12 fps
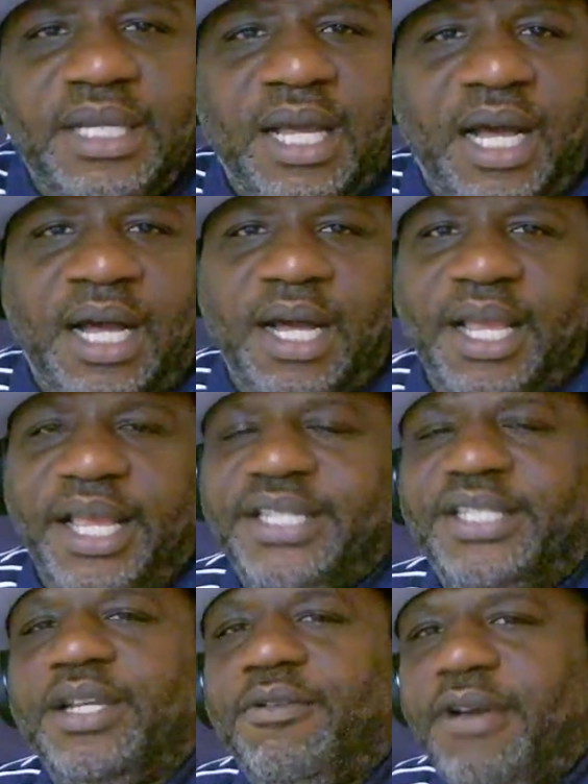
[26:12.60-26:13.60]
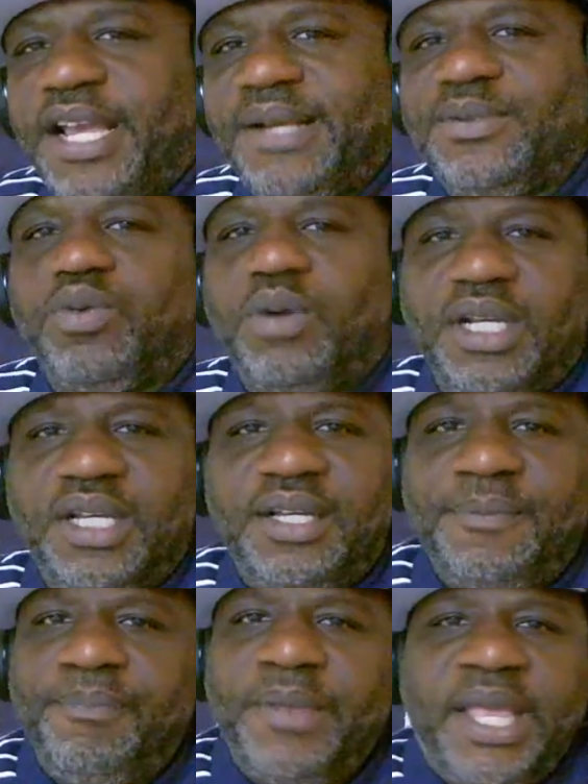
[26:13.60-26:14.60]
Instagram, Twitter,
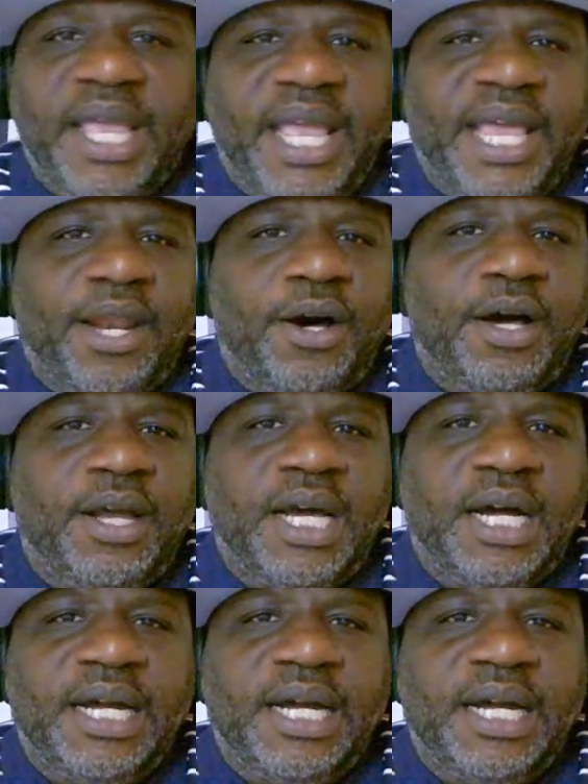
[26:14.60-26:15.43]
and on